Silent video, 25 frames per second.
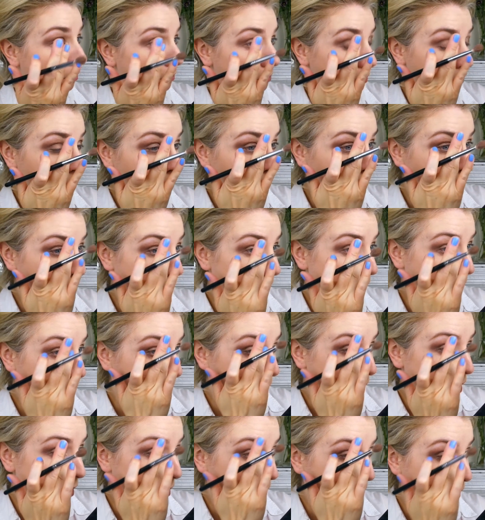But don't
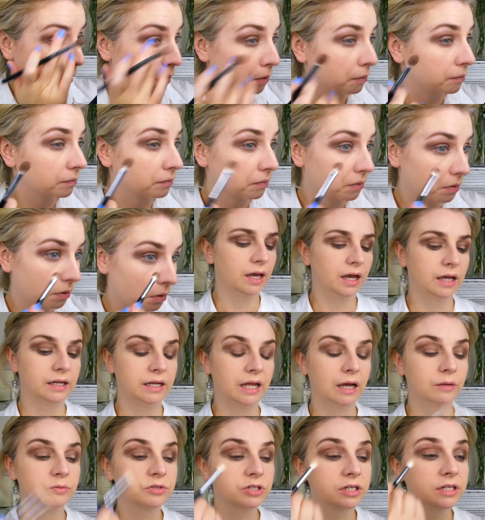worry. And
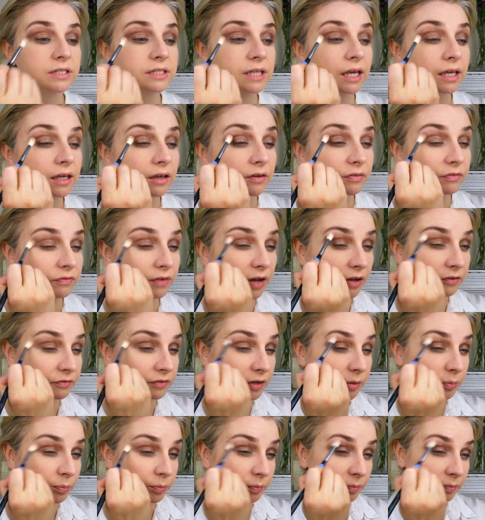now I'm just going to take a
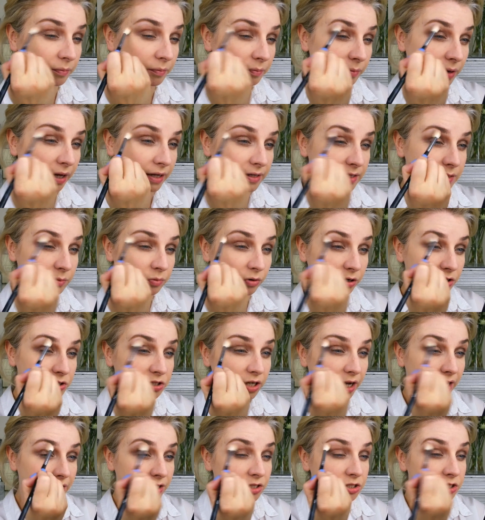fluffy blending
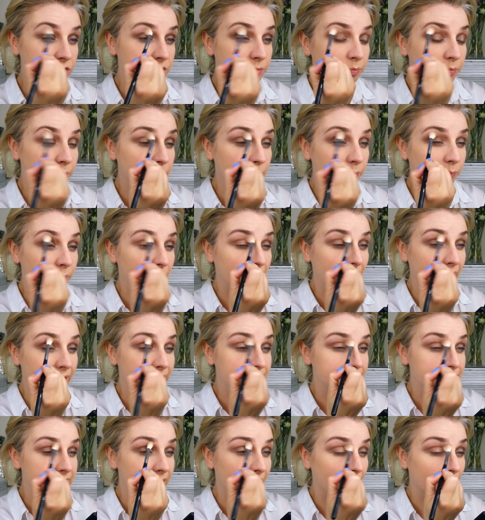brush and just
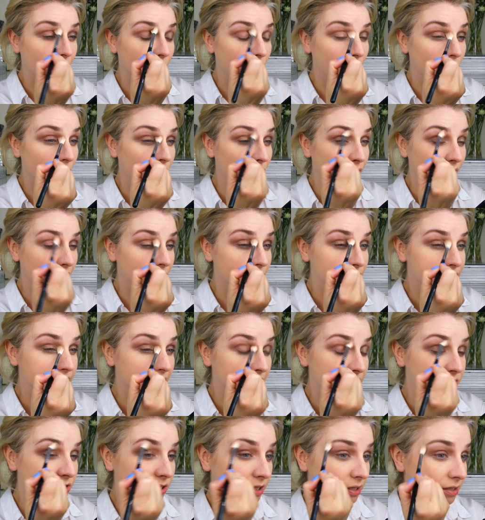blend out all those
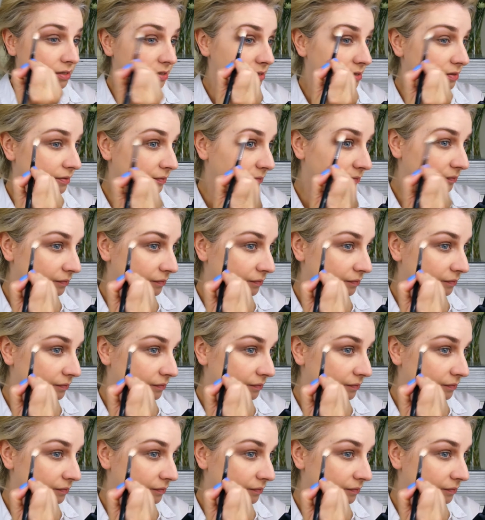edges.